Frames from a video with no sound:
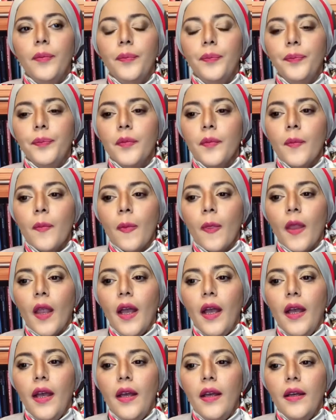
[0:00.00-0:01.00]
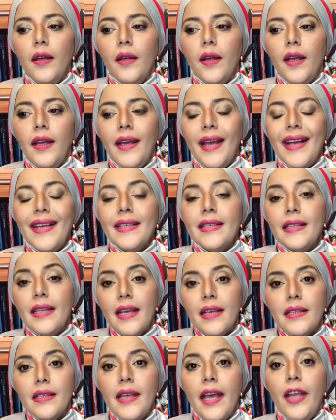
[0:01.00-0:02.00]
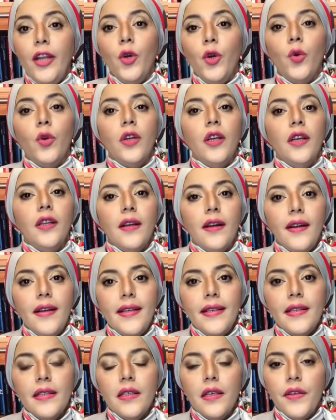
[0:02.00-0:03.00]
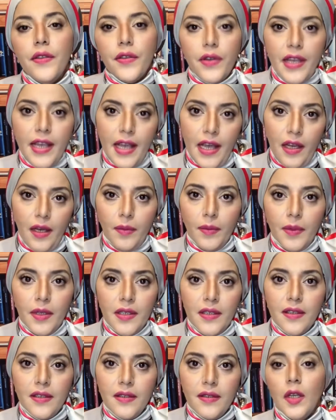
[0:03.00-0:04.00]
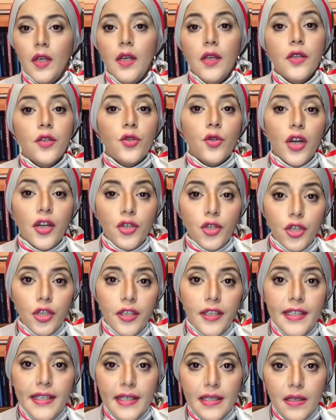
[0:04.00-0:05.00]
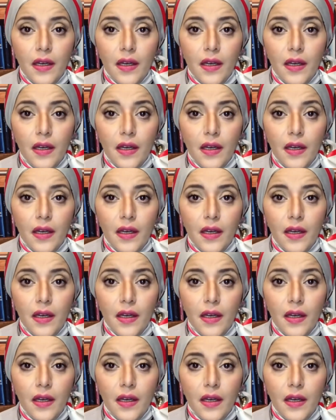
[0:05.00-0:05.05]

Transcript: assess and organize three elements: structural design,